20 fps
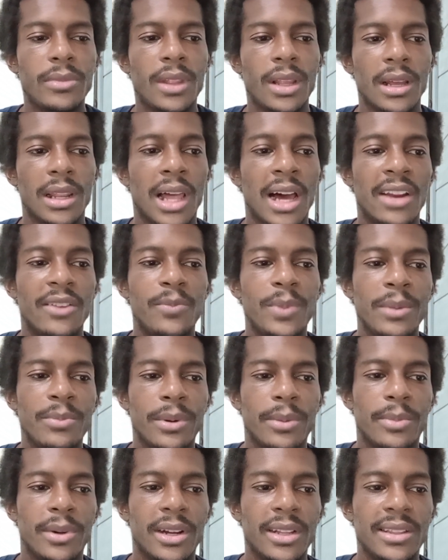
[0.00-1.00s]
a lot of people
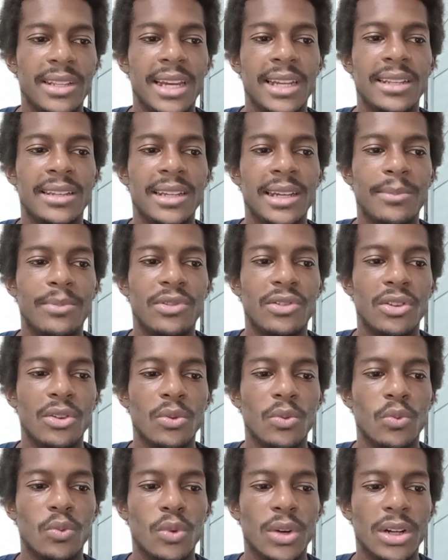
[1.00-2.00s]
bought that dip. So
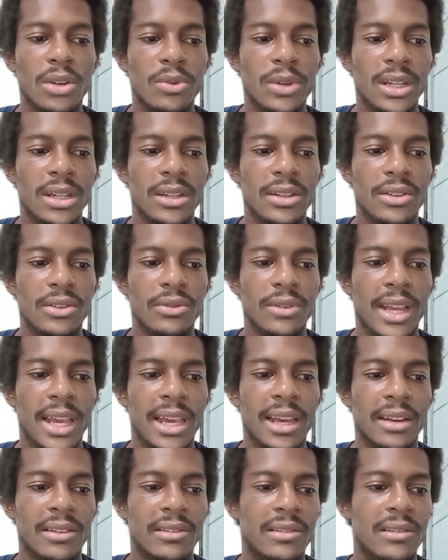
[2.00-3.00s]
what are we going to do
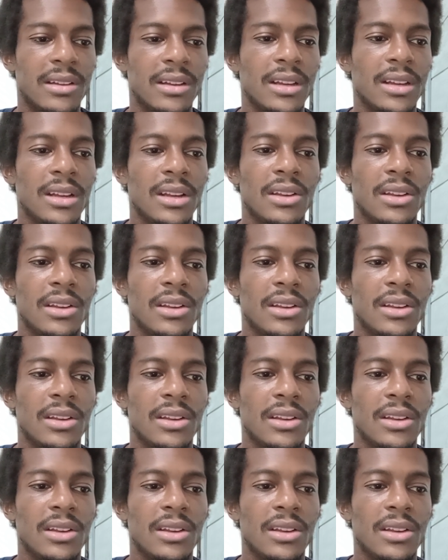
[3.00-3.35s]
next?